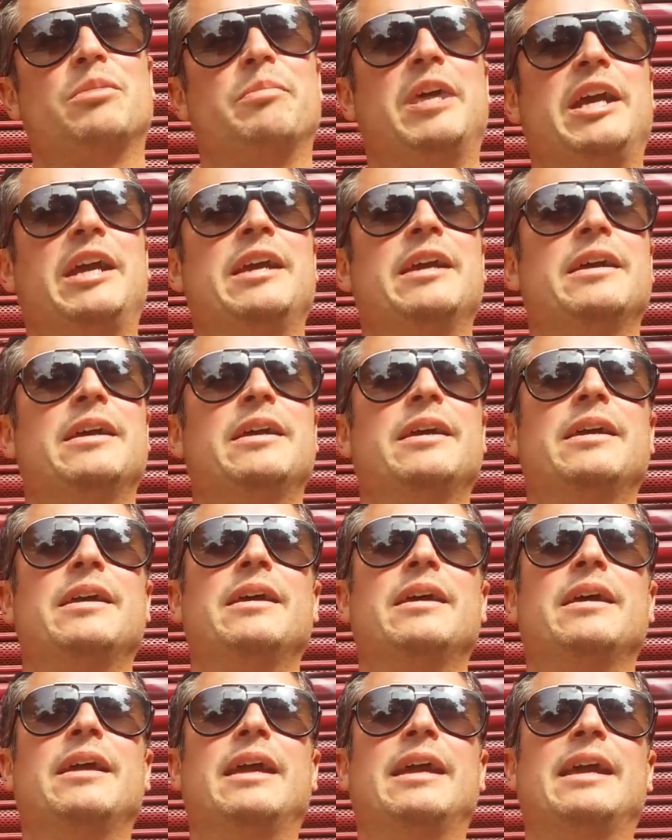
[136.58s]
to me.
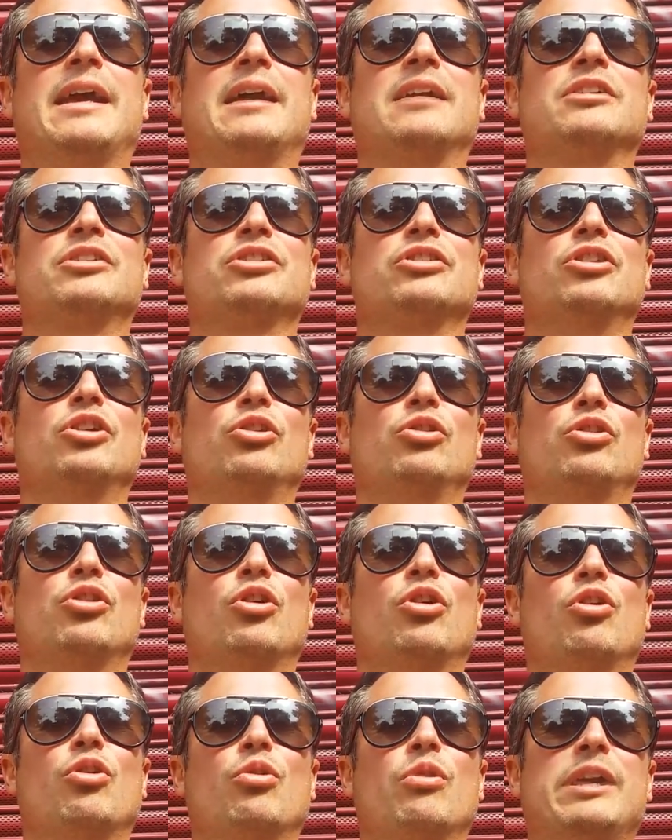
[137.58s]
He had a
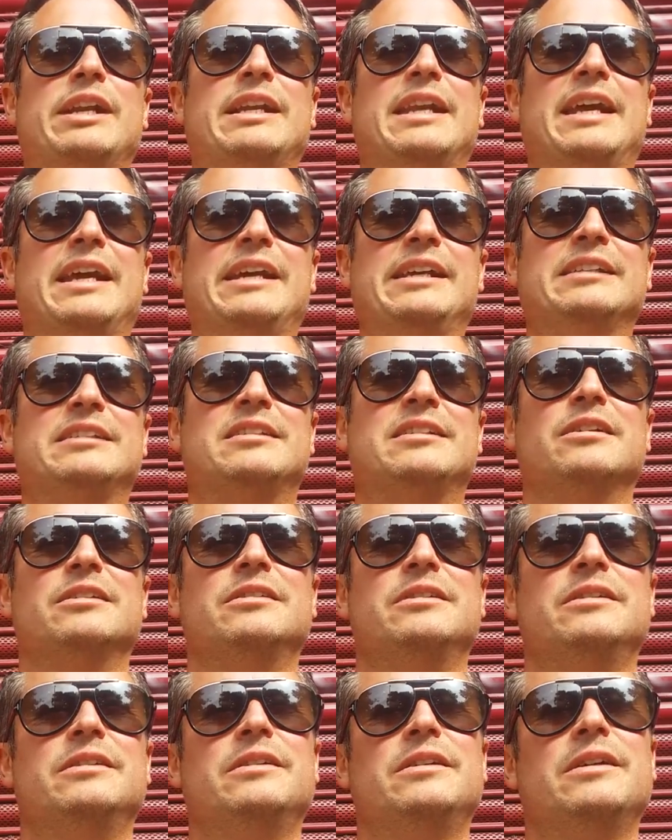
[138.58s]
snooker hall in
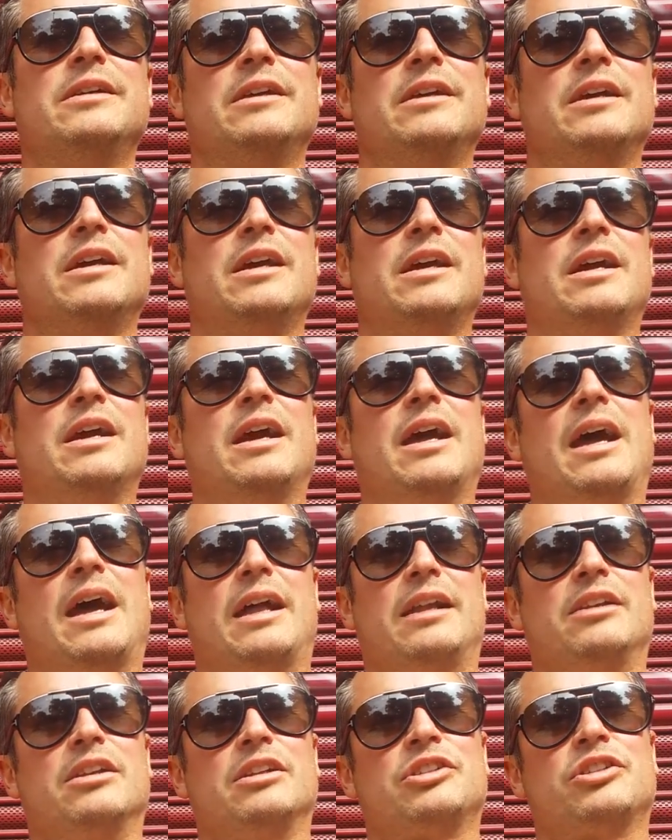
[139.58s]
Neasden,
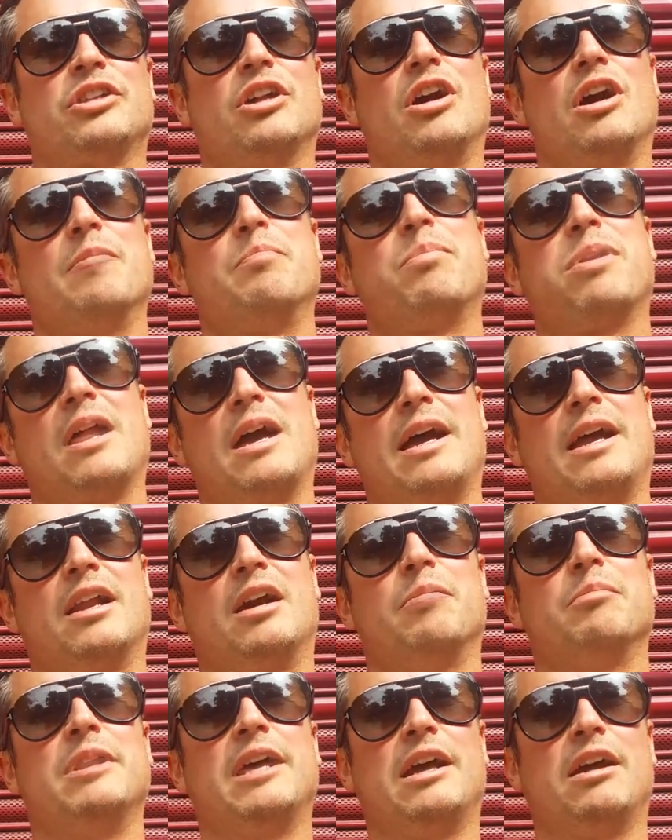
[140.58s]
and I started playing
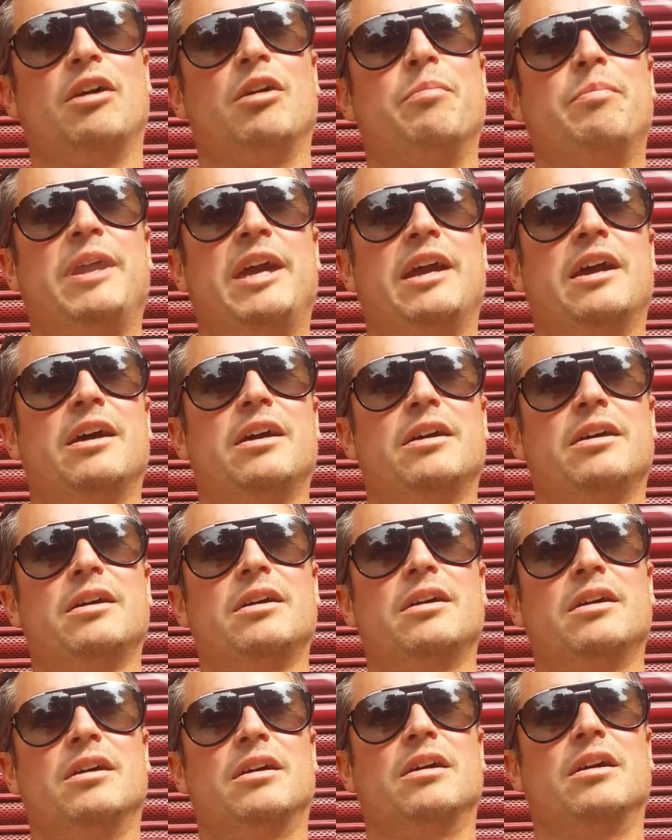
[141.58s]
up there a bit
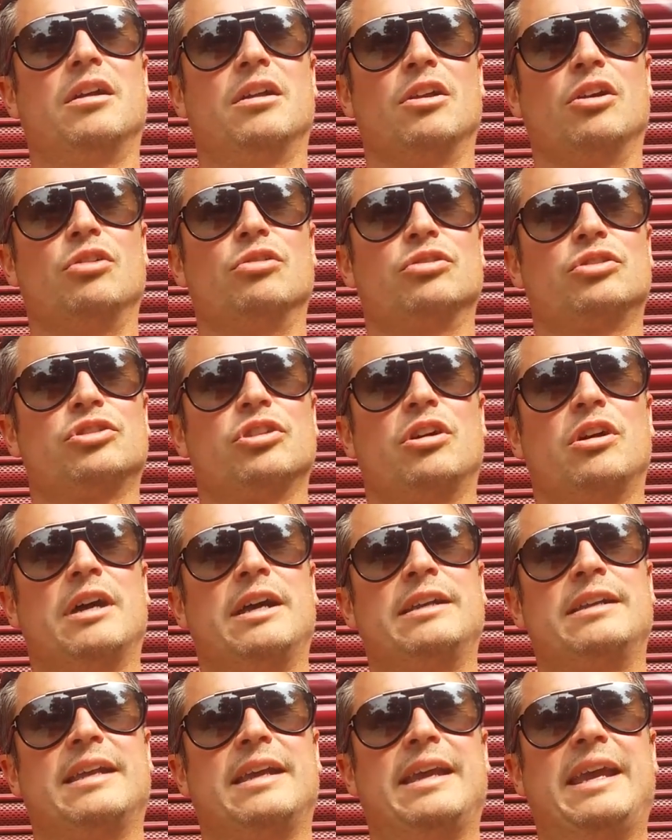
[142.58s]

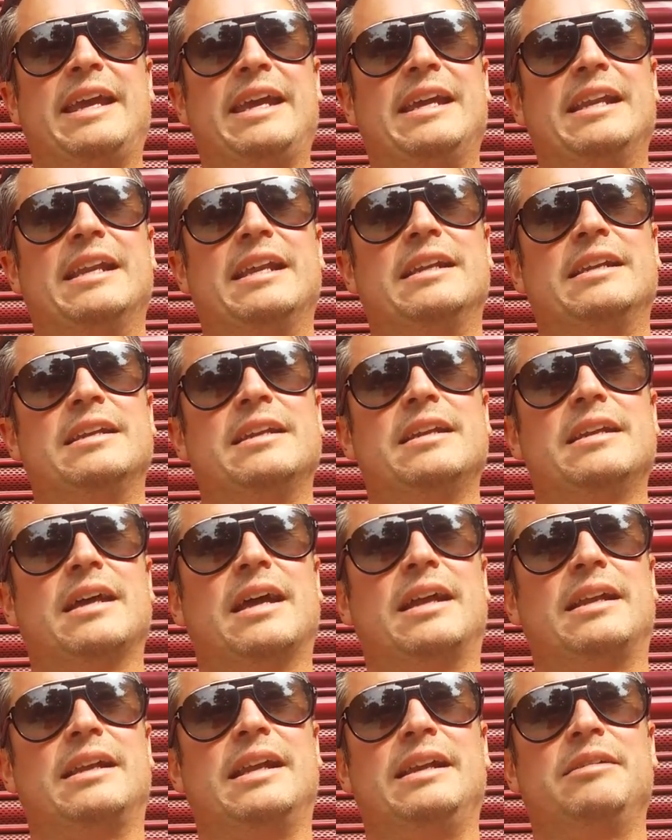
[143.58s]
alongside Ealing,
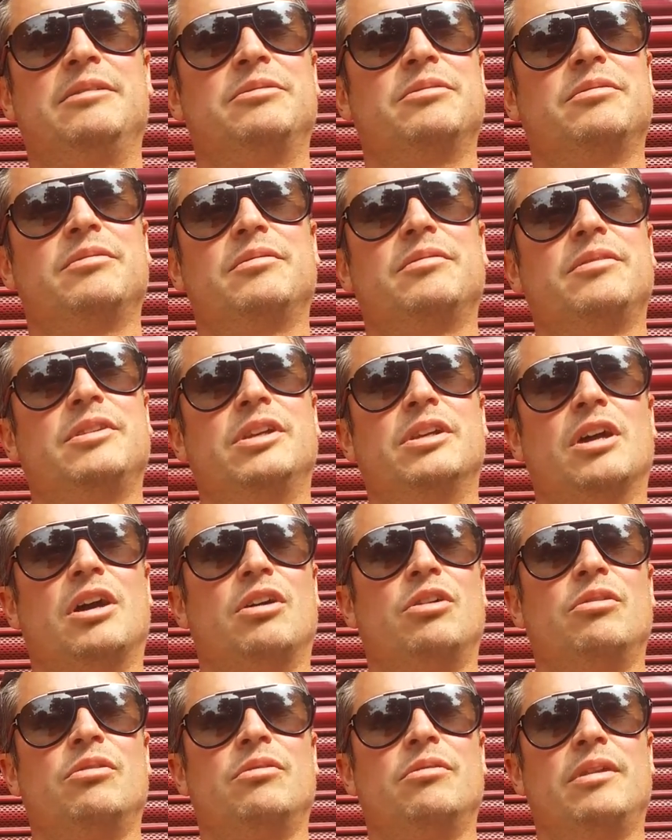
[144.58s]
and he
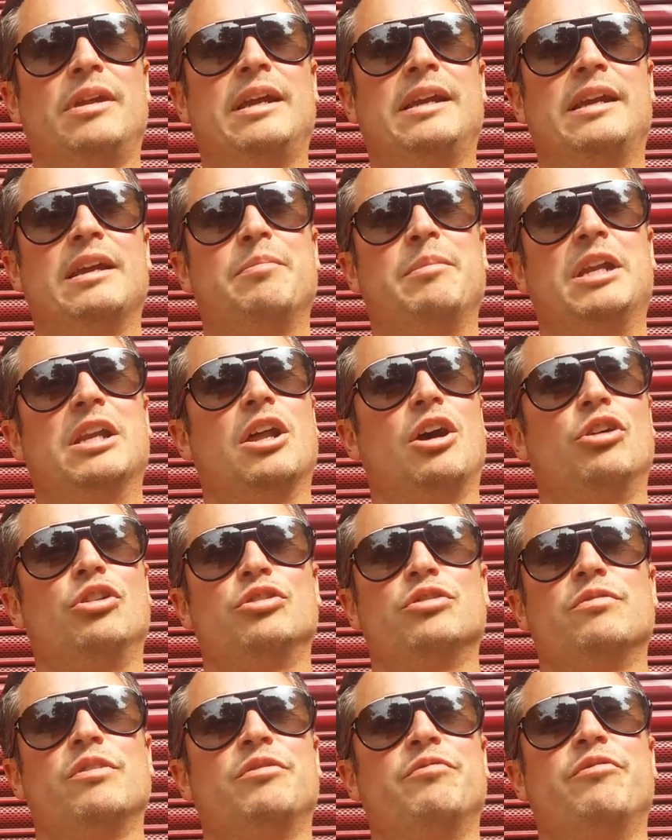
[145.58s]
gave me
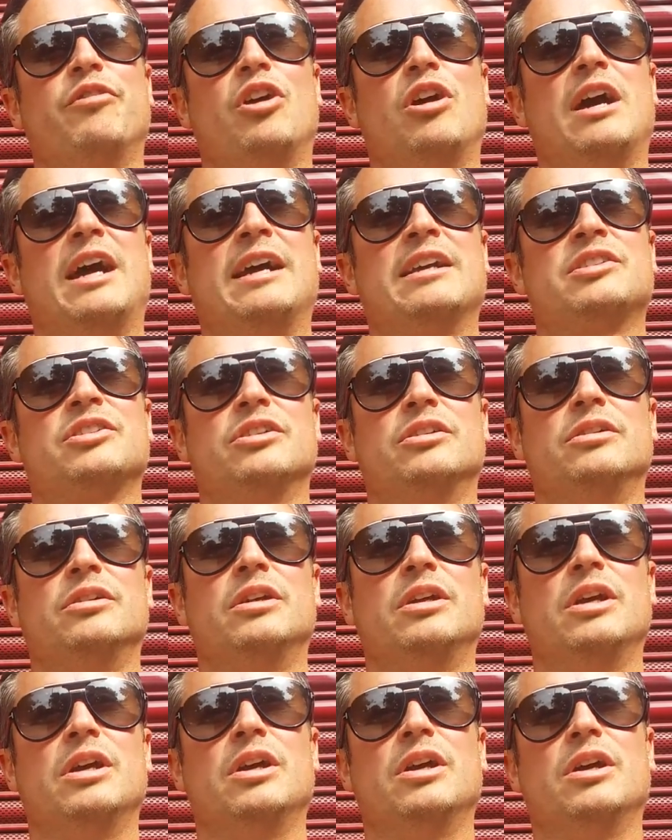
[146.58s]
loads of advice and
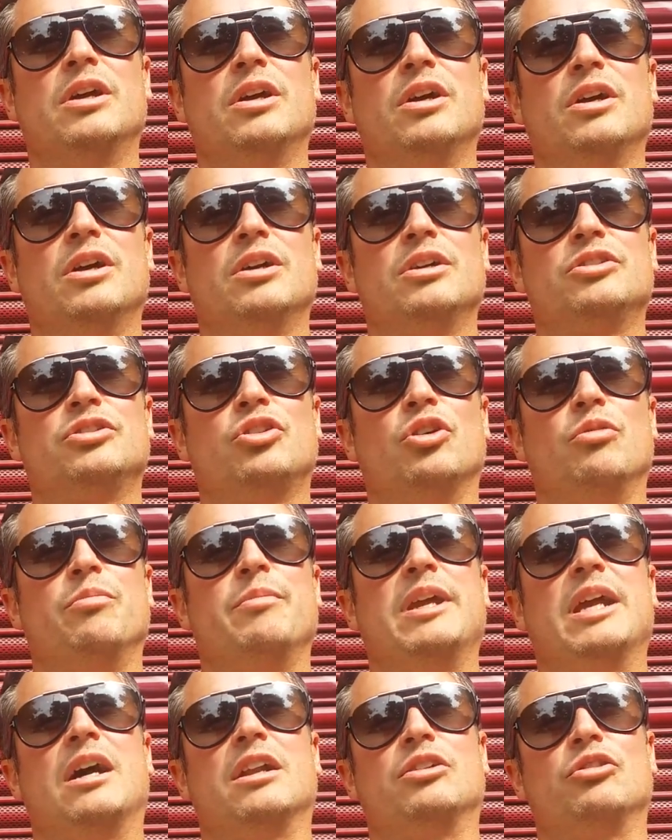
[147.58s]
took
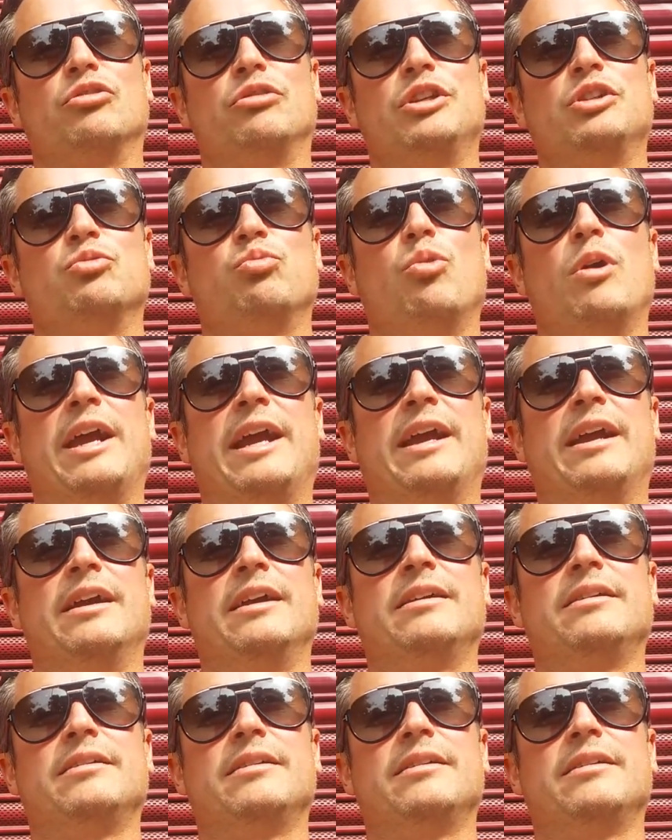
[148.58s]
me under his wing.